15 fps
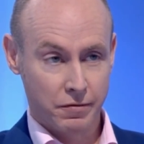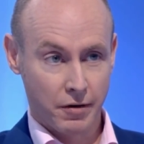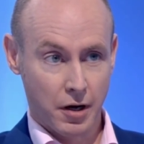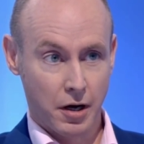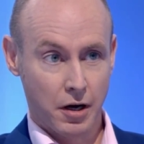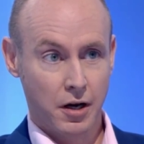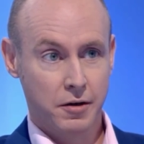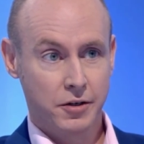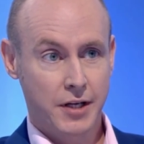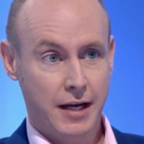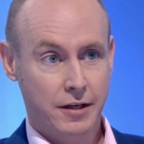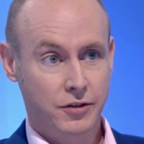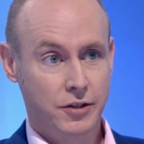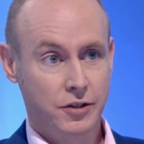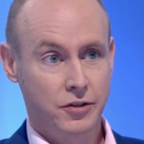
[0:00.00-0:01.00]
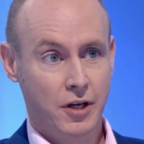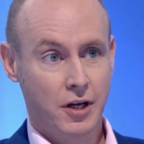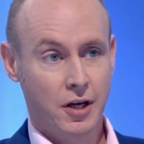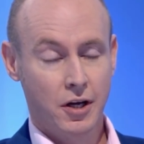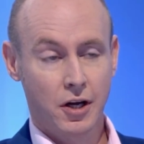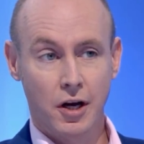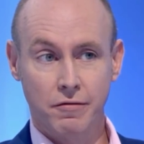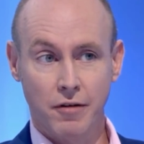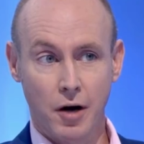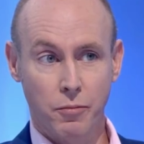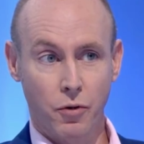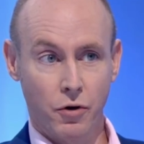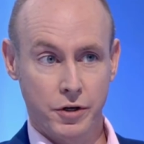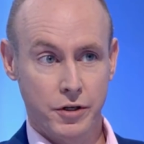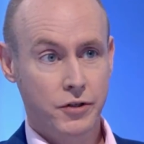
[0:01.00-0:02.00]
of our taxes, of our
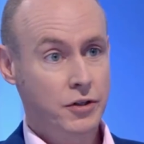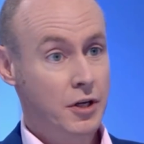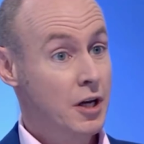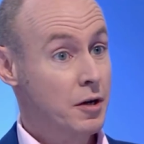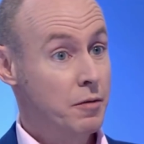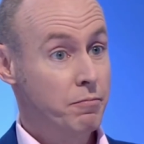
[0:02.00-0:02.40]
borders.